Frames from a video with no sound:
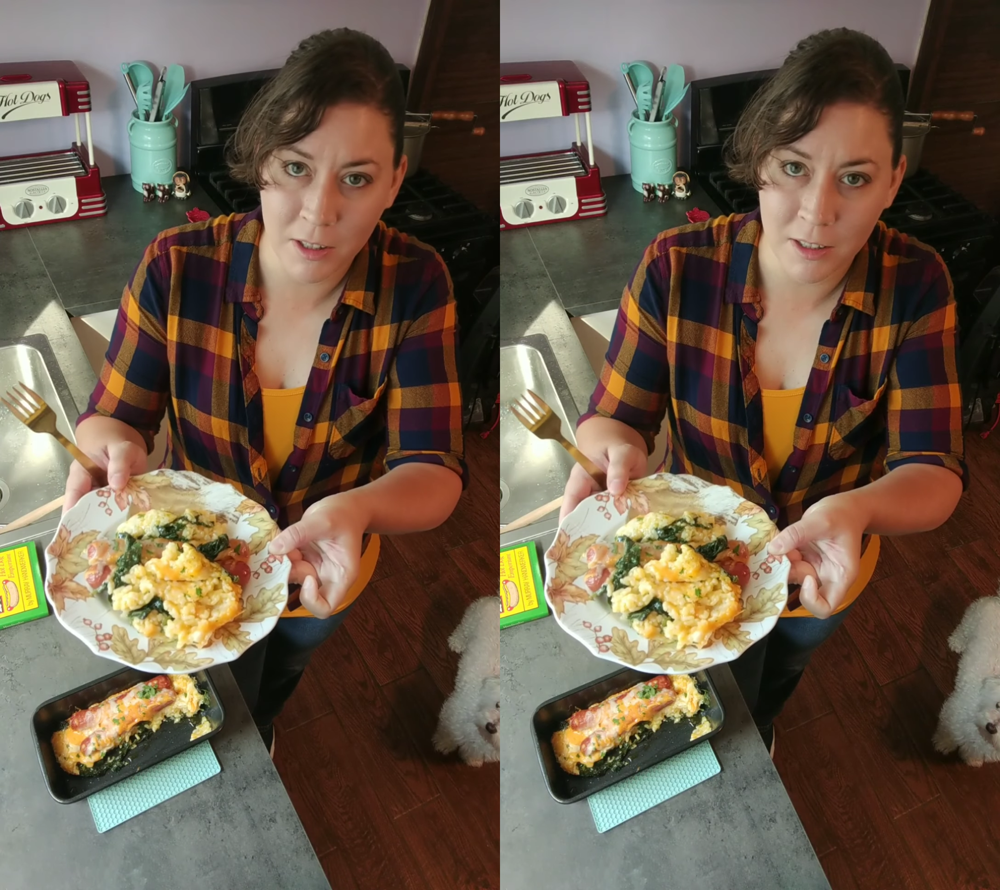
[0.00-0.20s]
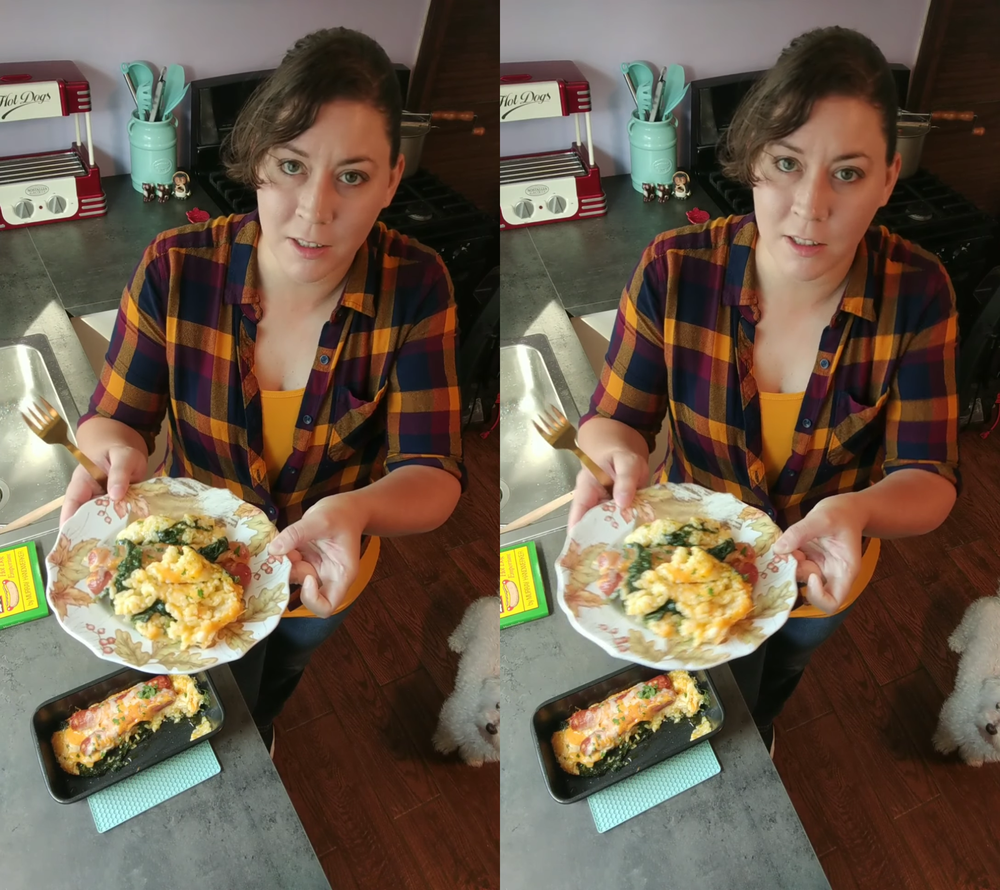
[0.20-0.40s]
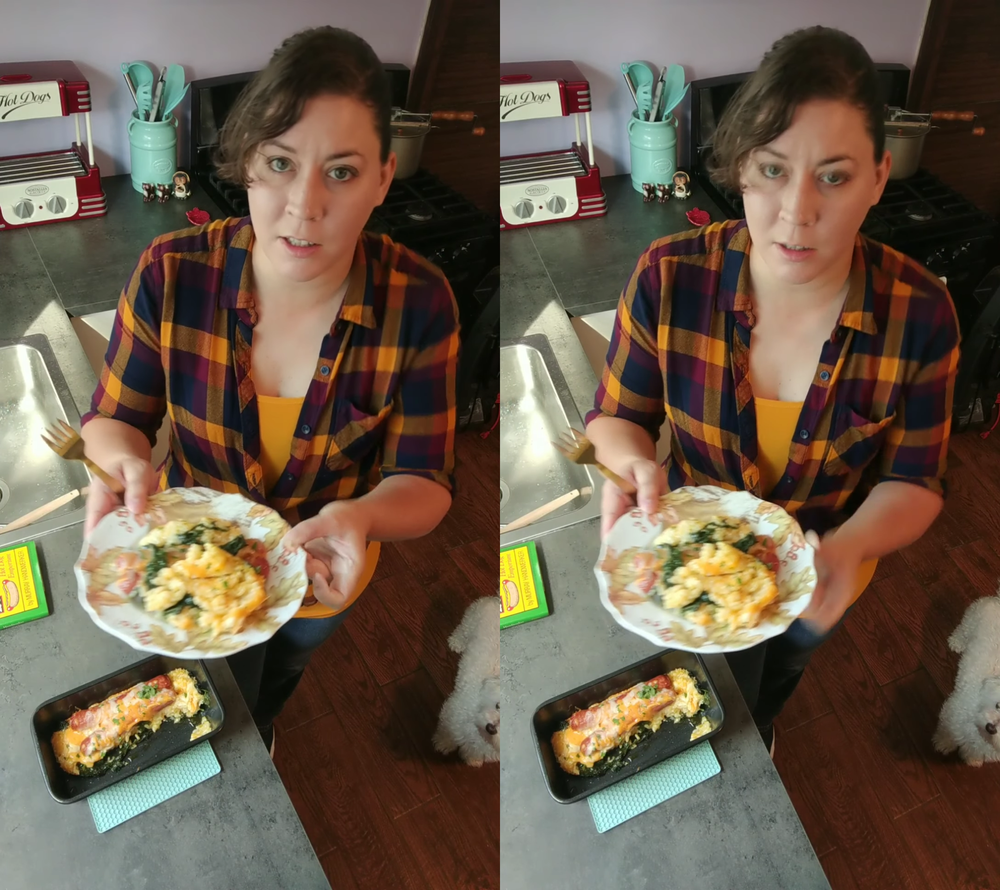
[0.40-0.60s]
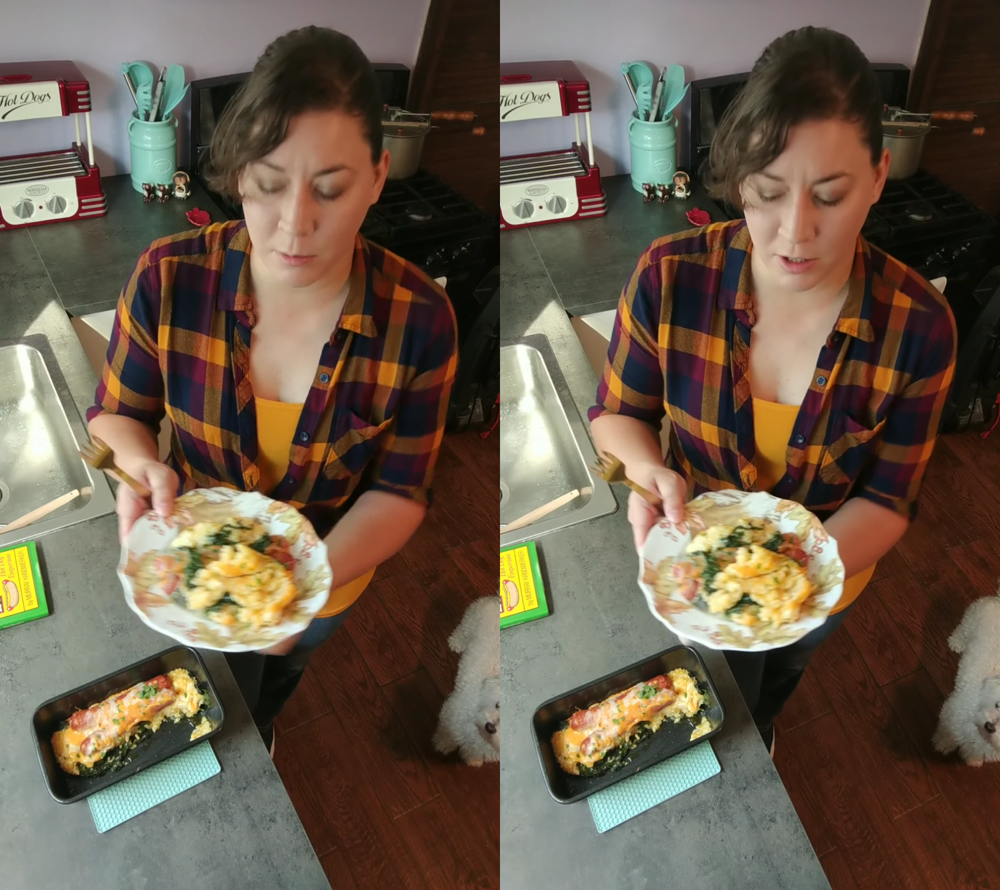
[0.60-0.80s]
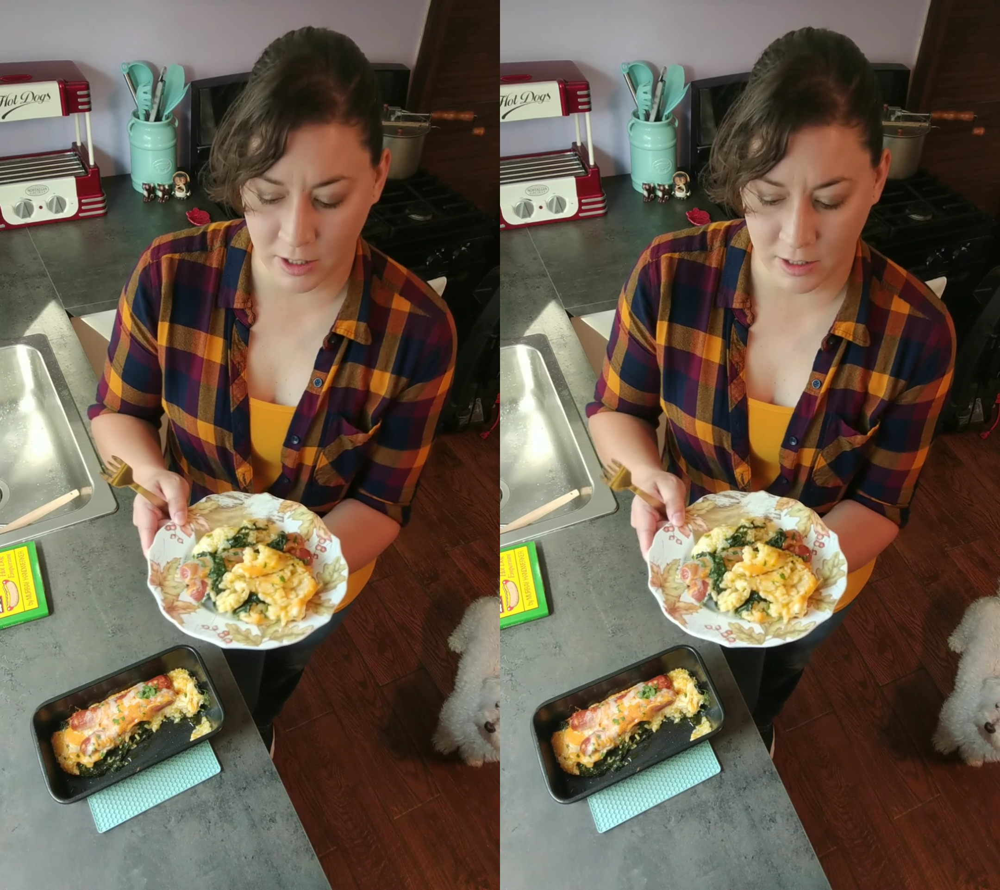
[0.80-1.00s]
this is a
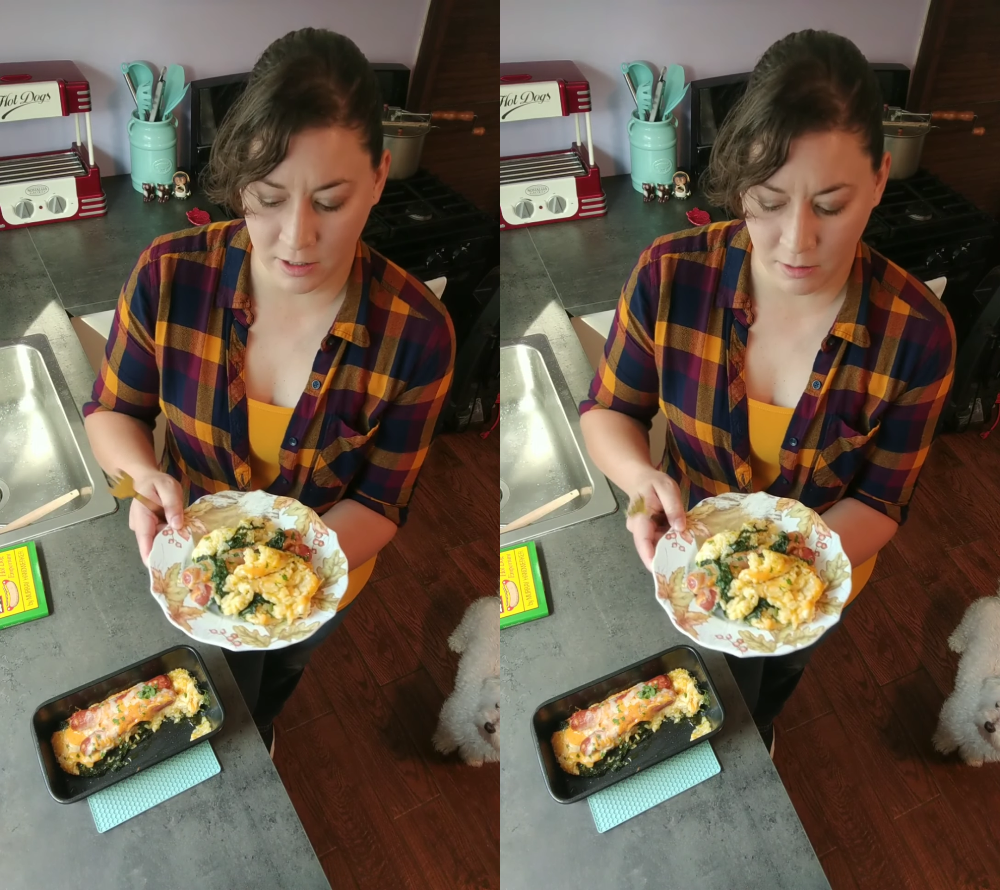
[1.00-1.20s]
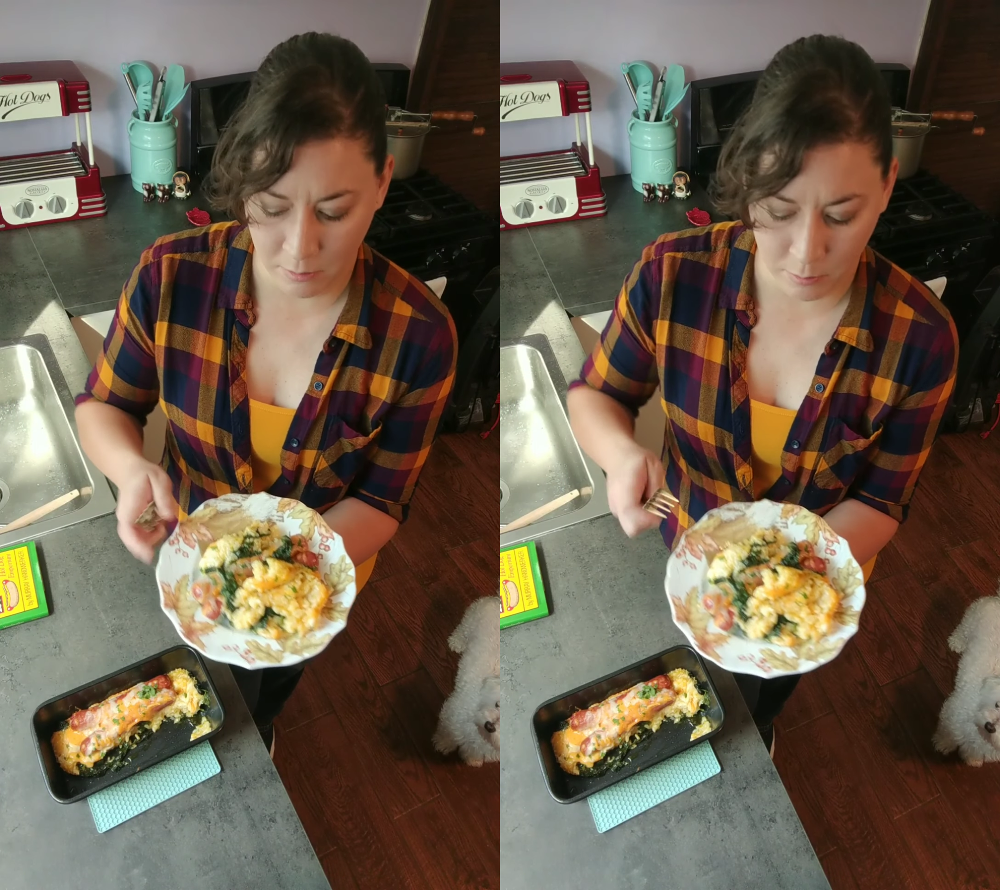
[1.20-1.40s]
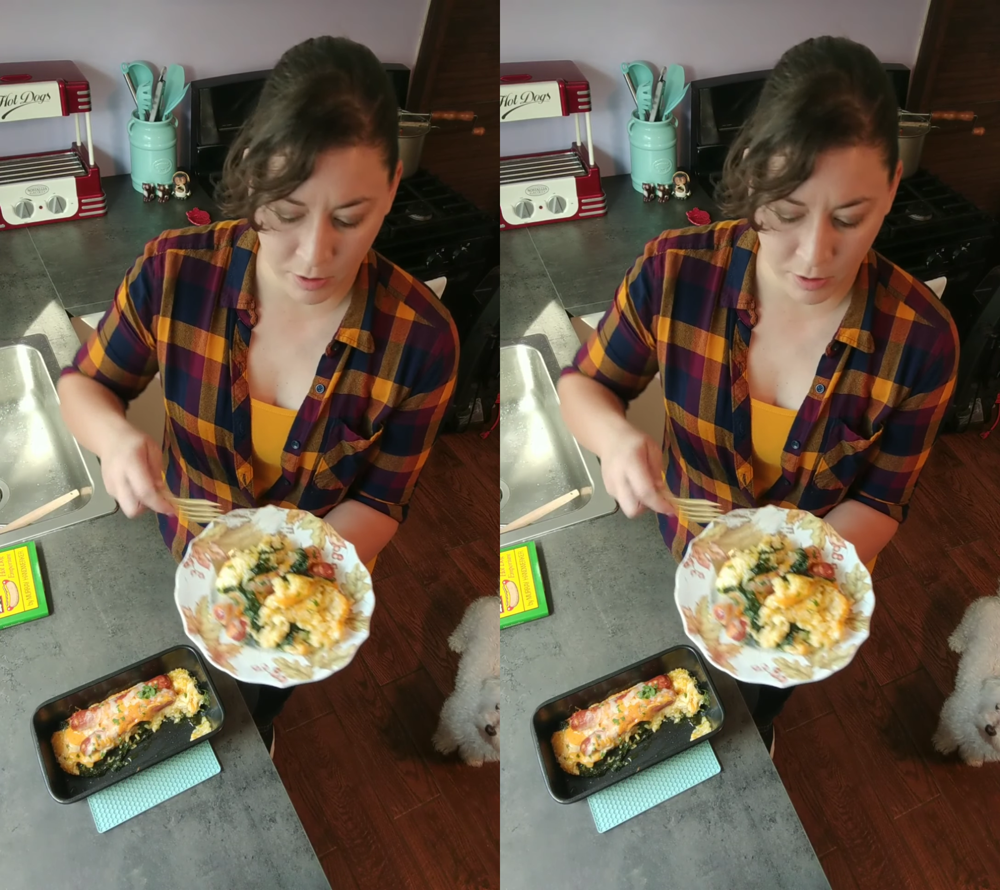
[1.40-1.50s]
terrible idea,